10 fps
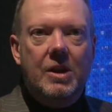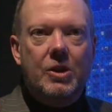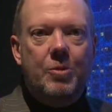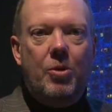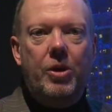
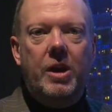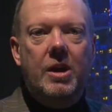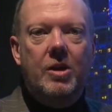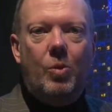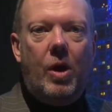Good
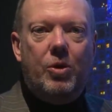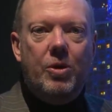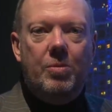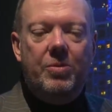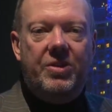morning and
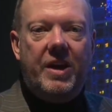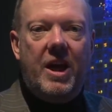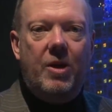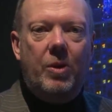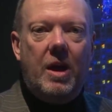welcome.
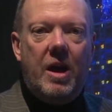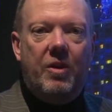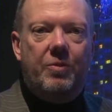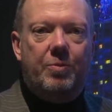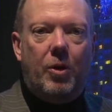Today we
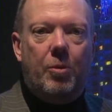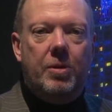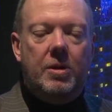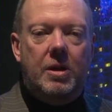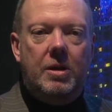have Bob
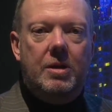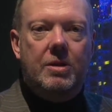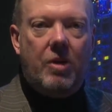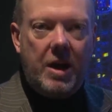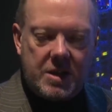
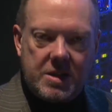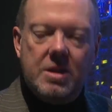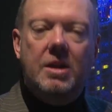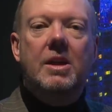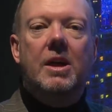Raikes,
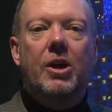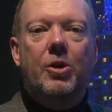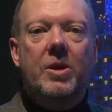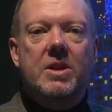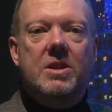
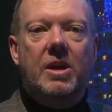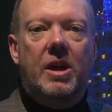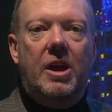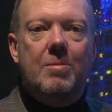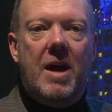who is
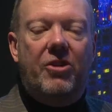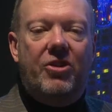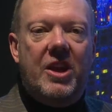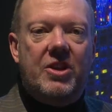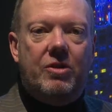the
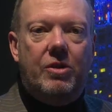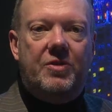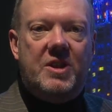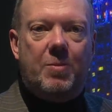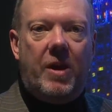managing editor
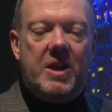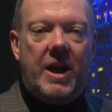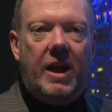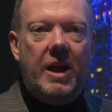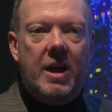of Display
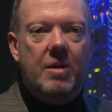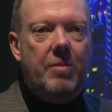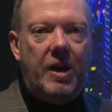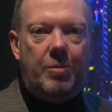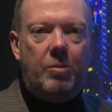Daily, and
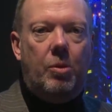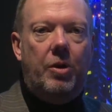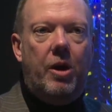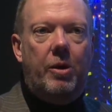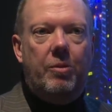many people will
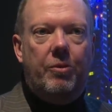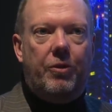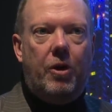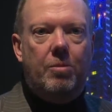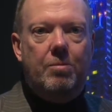know him
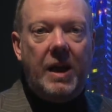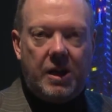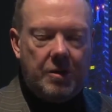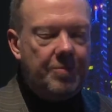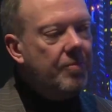from MEKO.